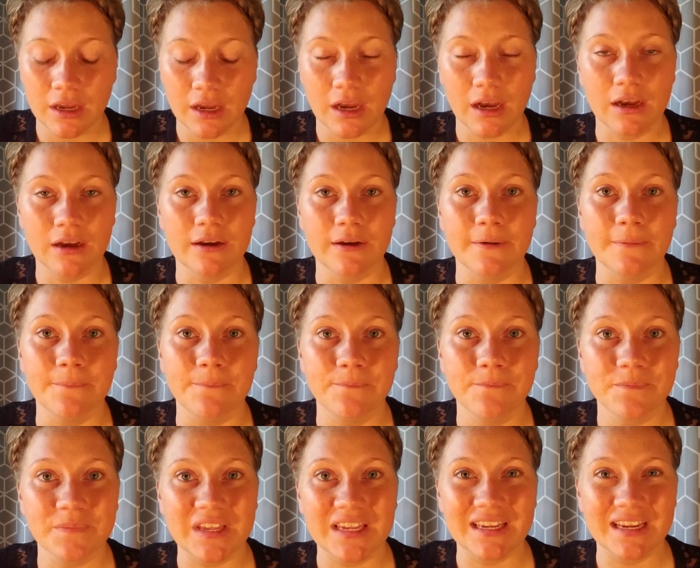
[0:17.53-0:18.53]

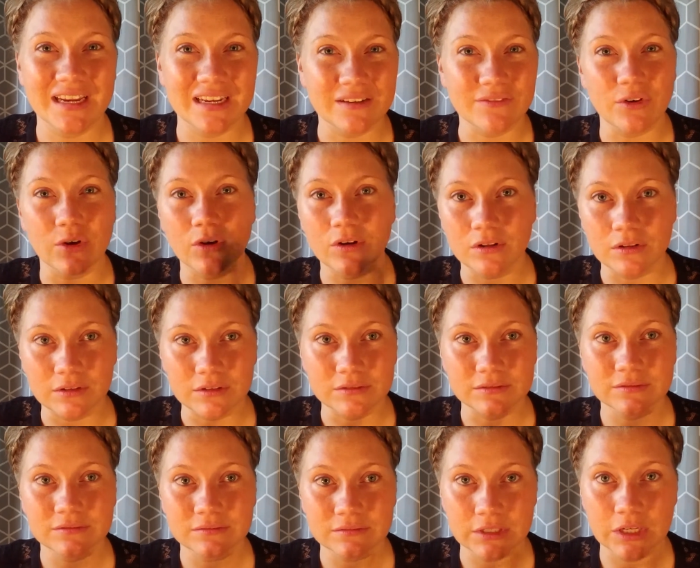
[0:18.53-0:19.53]
and kind of all
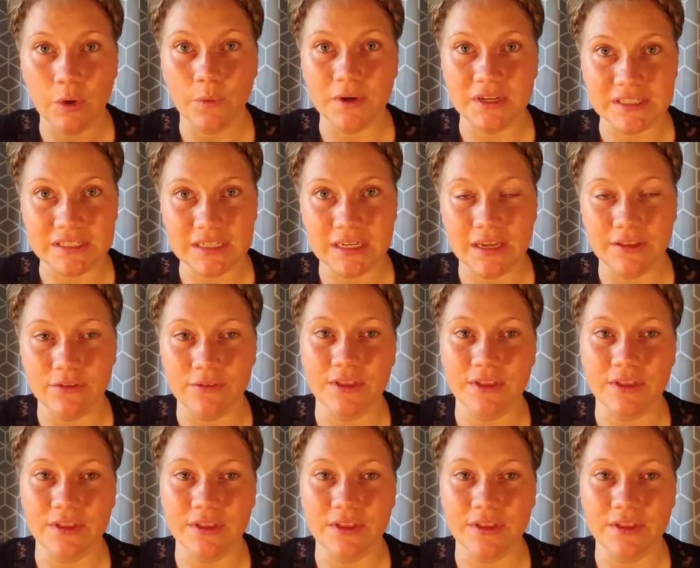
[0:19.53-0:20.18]
going together.